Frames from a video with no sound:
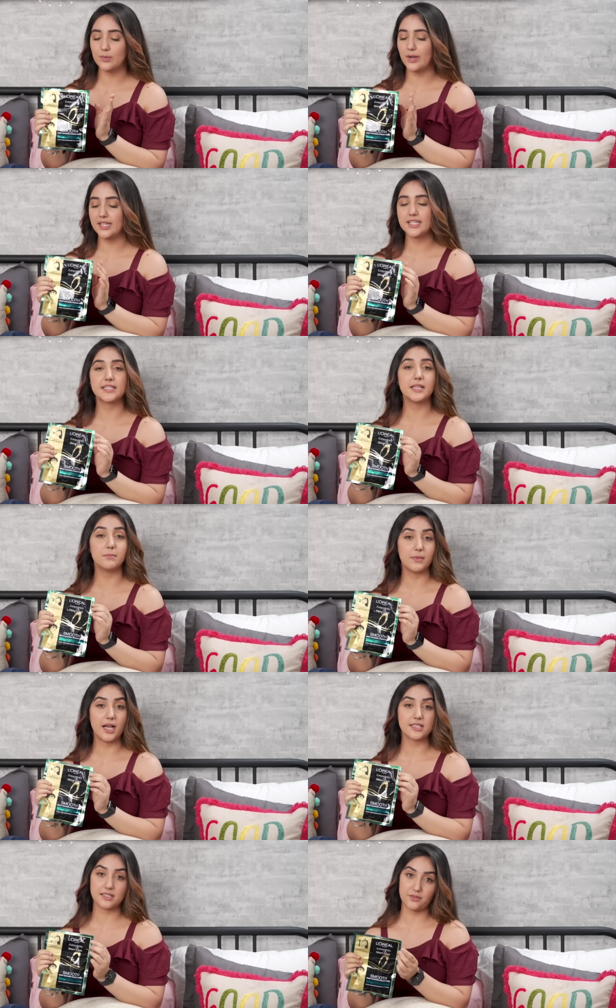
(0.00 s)
One is the
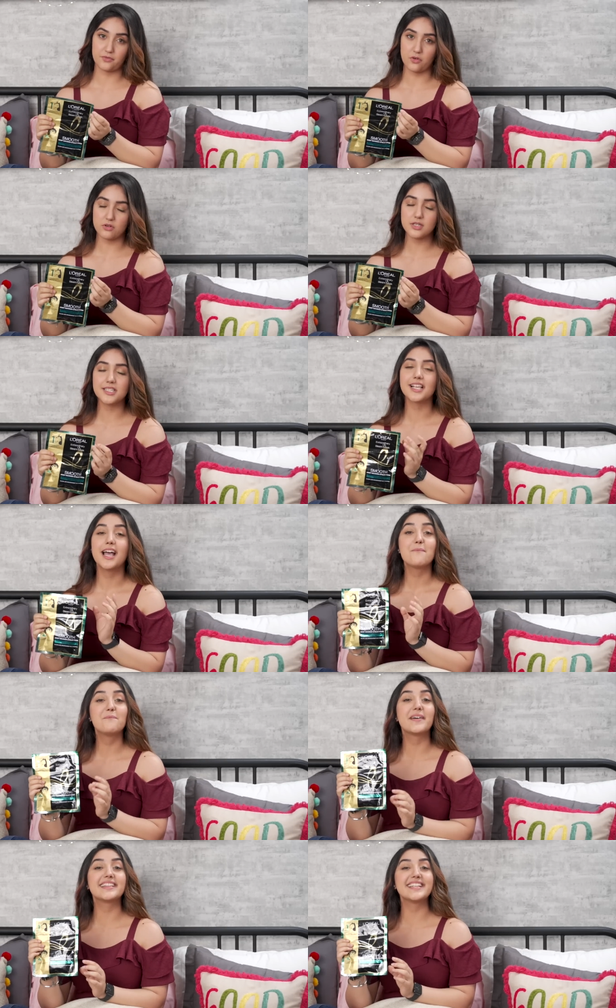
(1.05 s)
mask, of course,
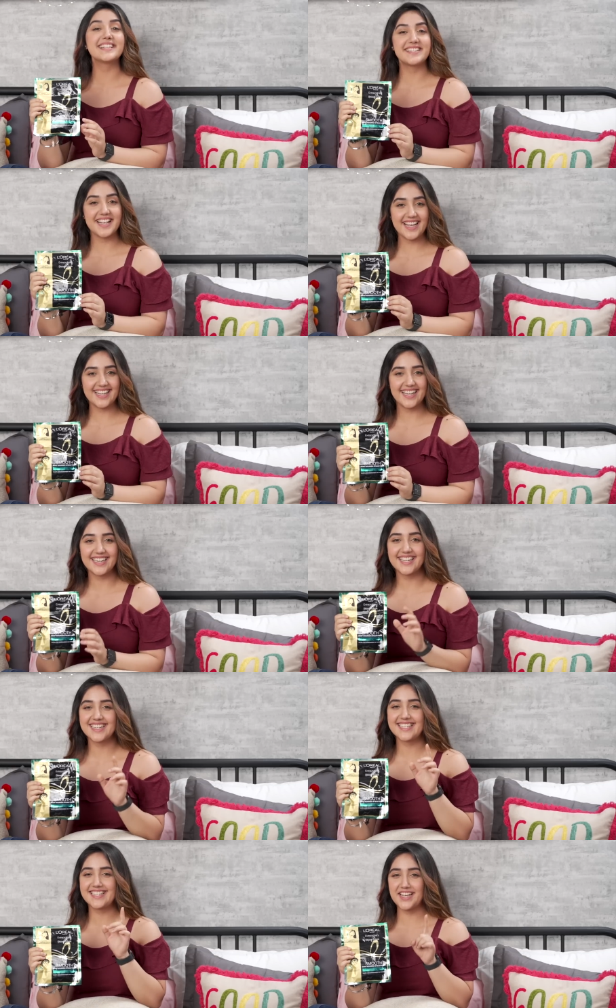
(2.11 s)
but the second
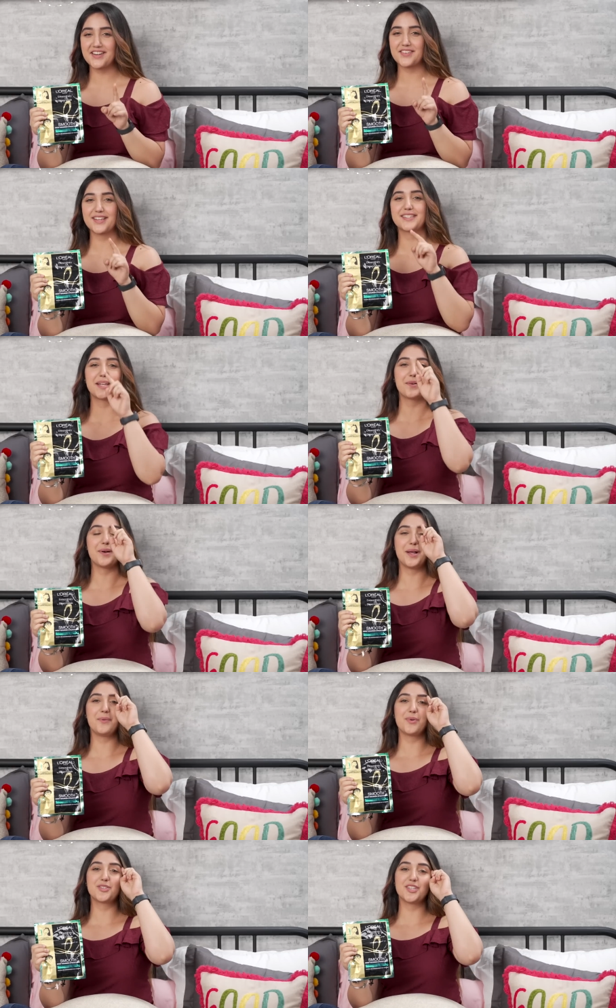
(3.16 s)
is the interesting
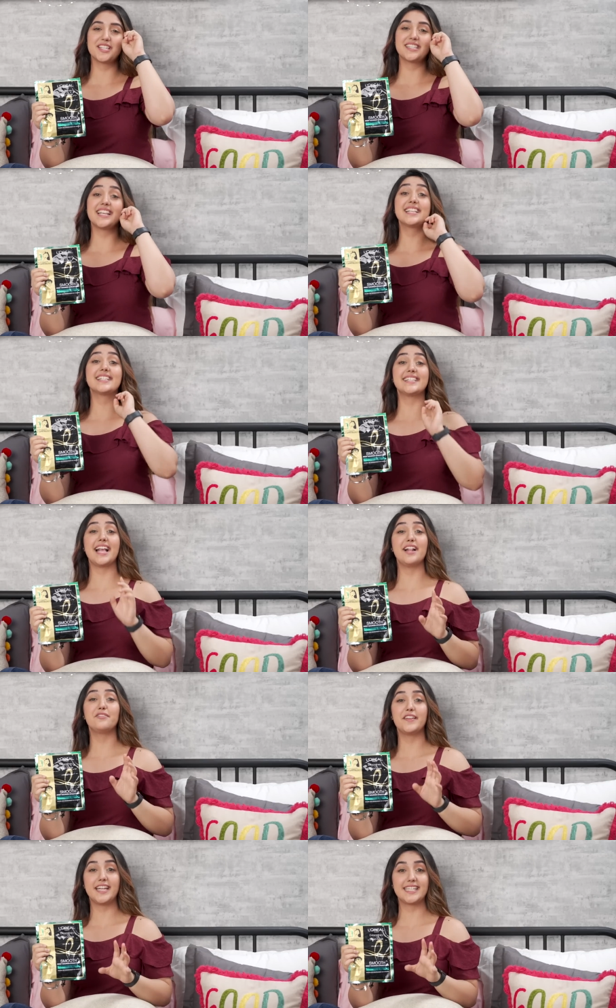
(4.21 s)
one, which is the
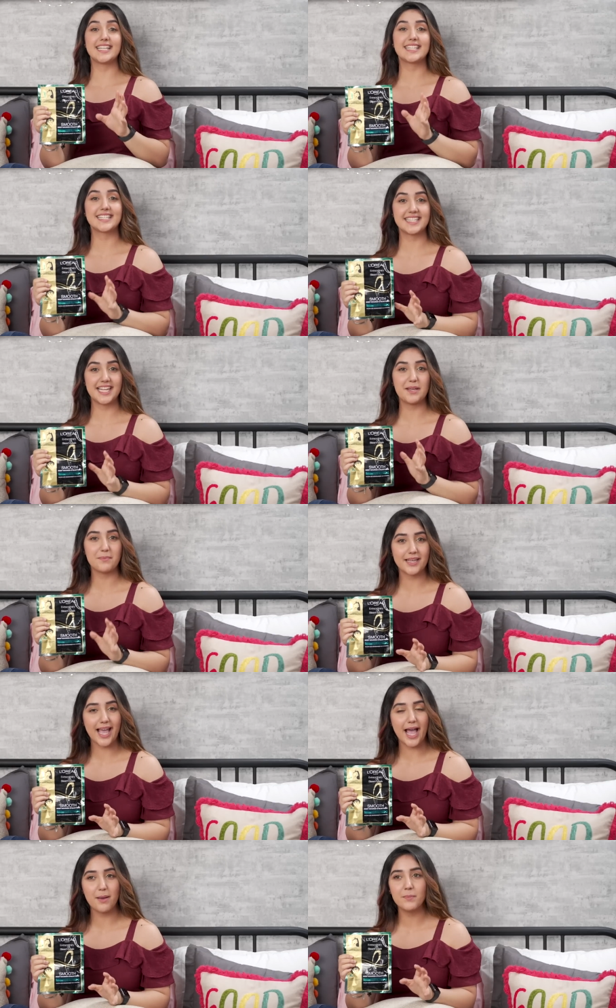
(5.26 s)
self-heating steam
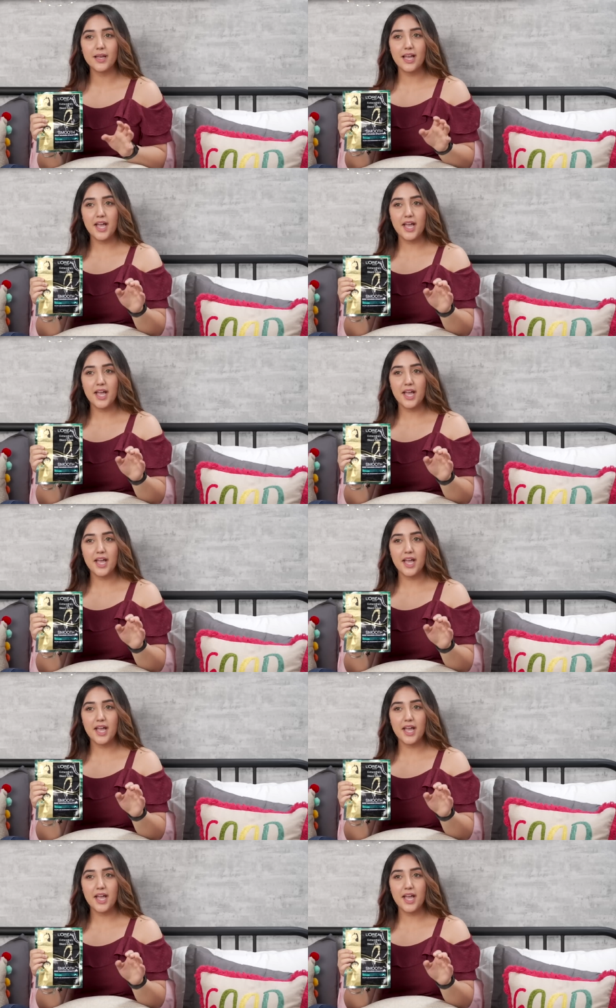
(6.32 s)
cap,